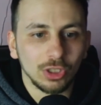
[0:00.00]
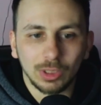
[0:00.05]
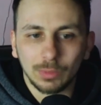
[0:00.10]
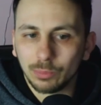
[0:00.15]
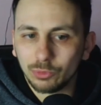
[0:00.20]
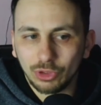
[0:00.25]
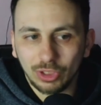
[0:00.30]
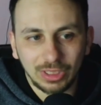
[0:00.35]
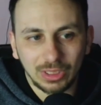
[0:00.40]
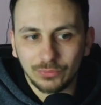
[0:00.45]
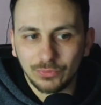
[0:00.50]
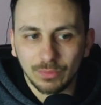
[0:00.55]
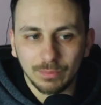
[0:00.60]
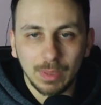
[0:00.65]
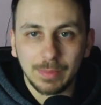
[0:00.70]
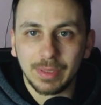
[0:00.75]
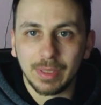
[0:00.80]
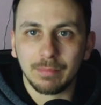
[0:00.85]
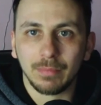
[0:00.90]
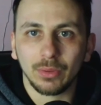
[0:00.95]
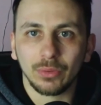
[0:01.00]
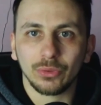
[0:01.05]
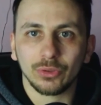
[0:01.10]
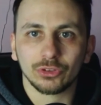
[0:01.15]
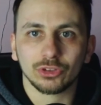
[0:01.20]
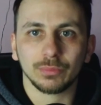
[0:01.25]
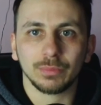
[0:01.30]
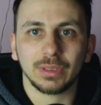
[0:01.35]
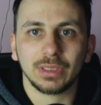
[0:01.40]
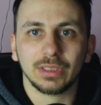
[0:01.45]
I'll try that for maybe a month or
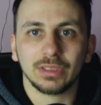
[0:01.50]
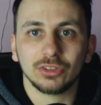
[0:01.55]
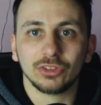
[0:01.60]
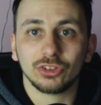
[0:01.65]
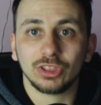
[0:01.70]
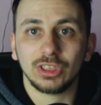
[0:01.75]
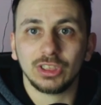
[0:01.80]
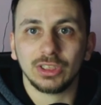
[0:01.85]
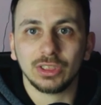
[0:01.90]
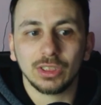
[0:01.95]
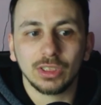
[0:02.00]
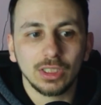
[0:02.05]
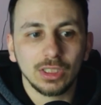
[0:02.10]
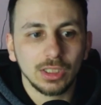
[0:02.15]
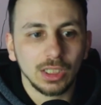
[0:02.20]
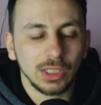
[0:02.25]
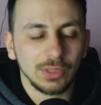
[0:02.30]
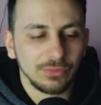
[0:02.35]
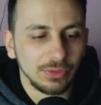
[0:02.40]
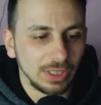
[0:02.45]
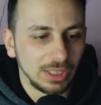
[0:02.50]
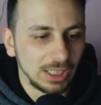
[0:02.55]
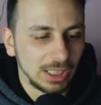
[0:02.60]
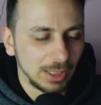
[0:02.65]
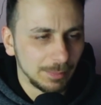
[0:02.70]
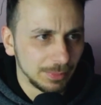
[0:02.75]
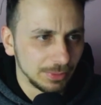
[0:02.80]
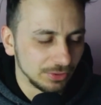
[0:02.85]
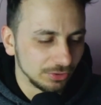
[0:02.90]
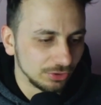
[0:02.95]
something and see if that
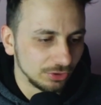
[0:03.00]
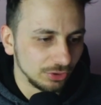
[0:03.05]
happens.